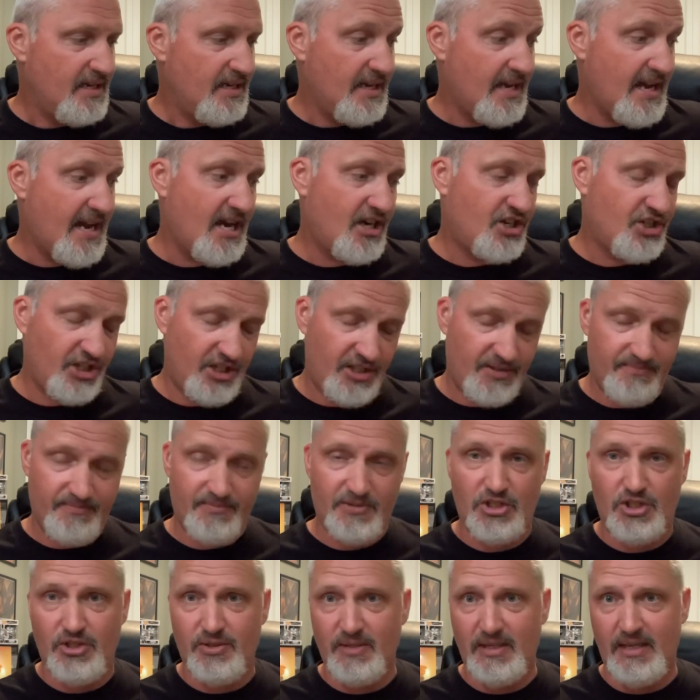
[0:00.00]
Actually,
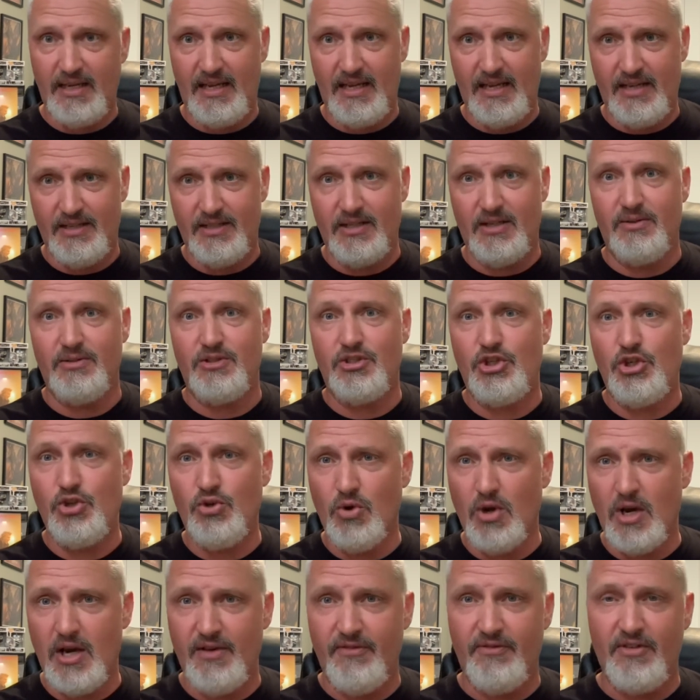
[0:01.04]
and uh, two
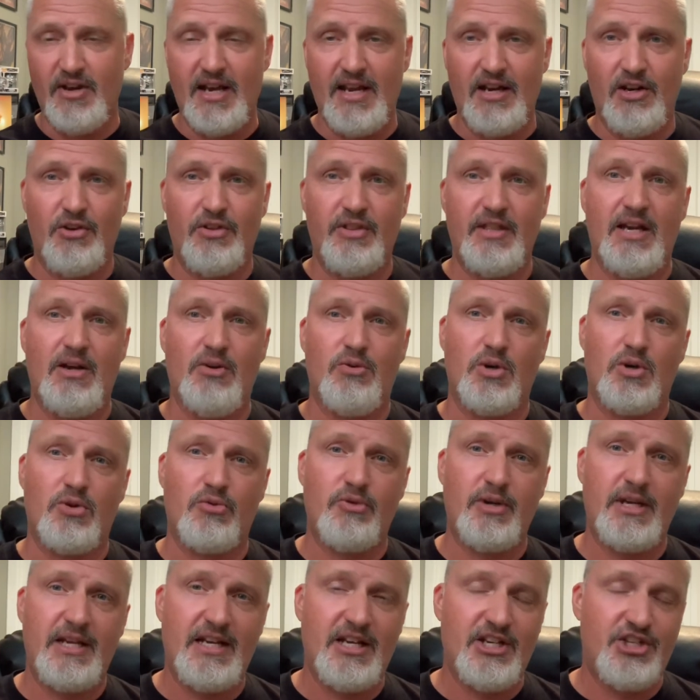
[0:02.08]
on vinyl that were
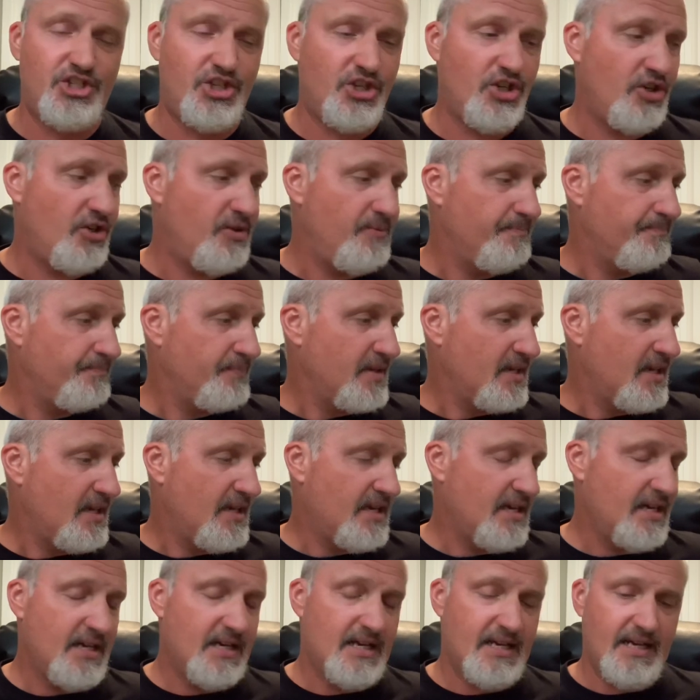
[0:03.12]
reissued.
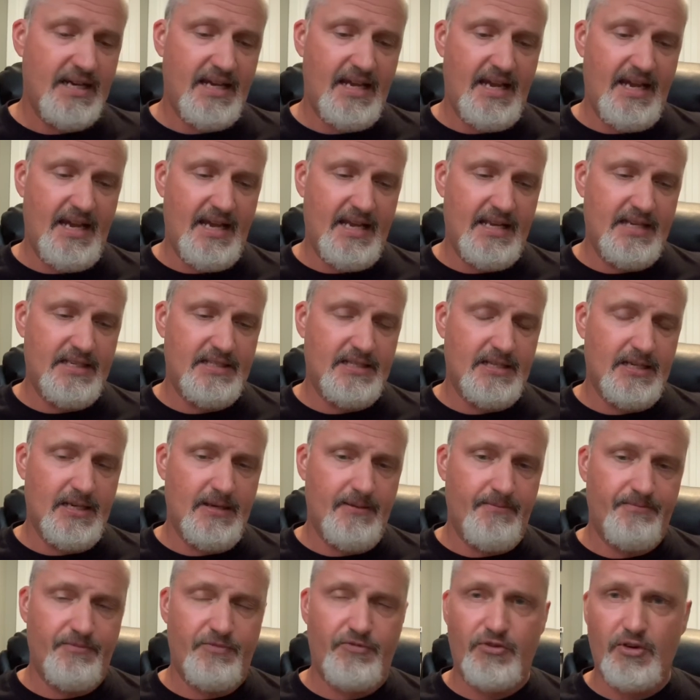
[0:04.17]
And
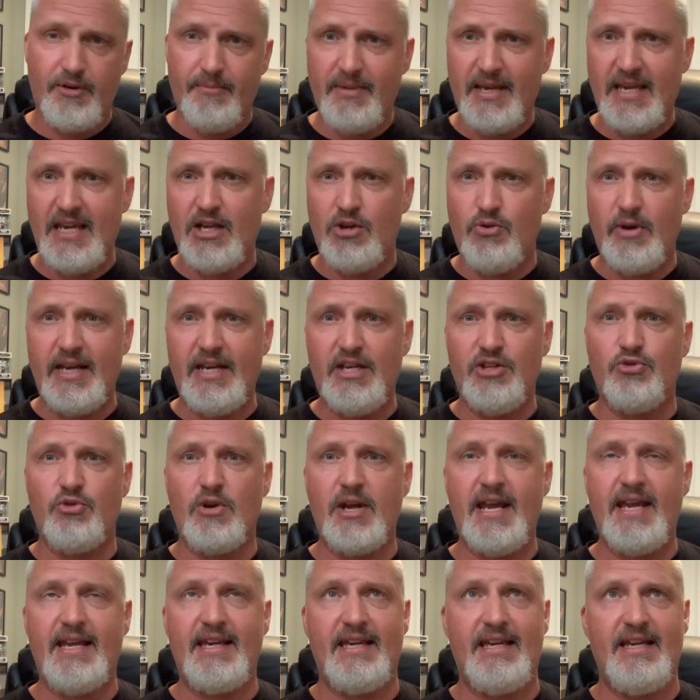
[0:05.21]
um, for me,
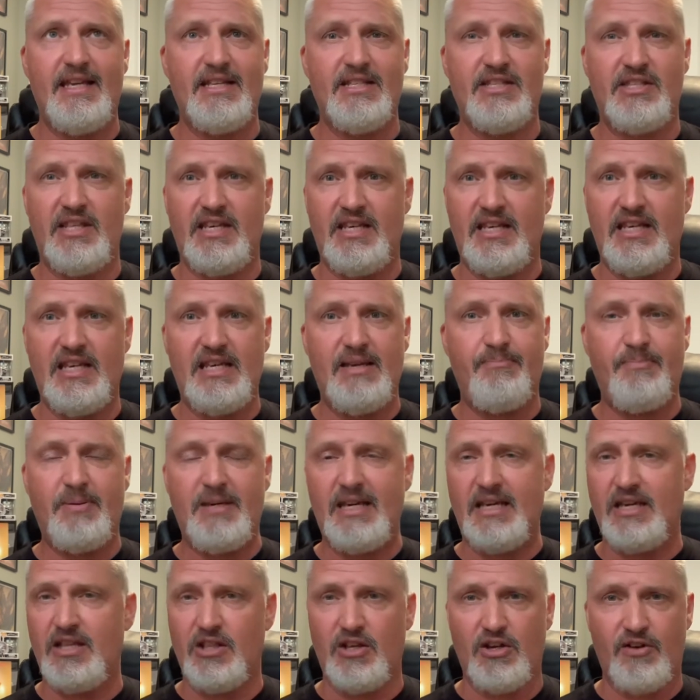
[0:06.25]
Queensryche is the E
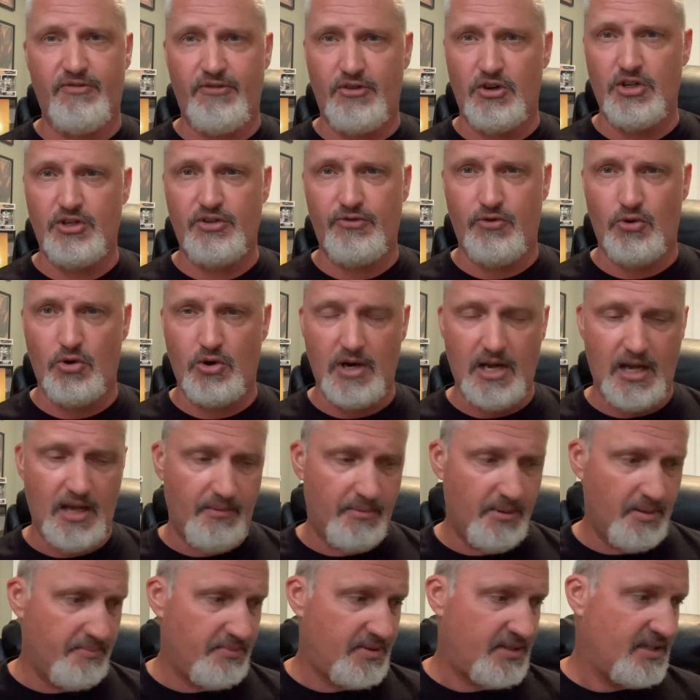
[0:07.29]
P in their first four
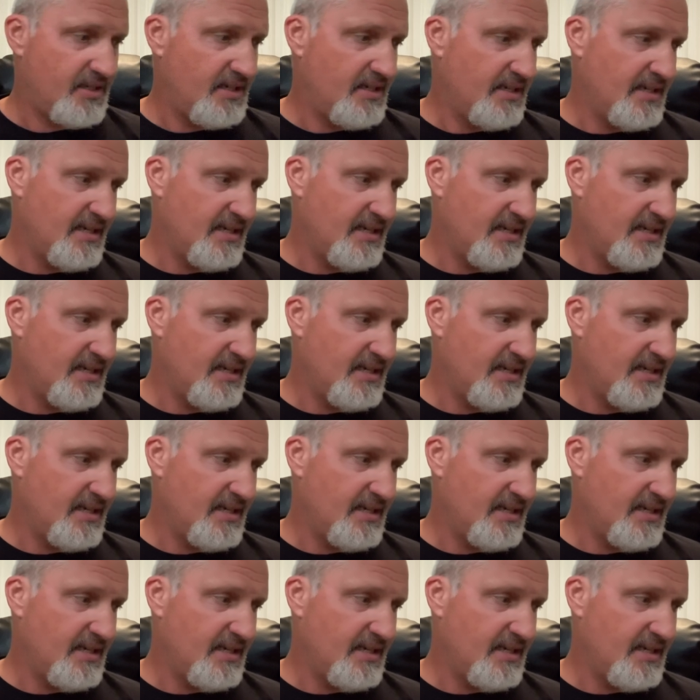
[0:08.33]
albums.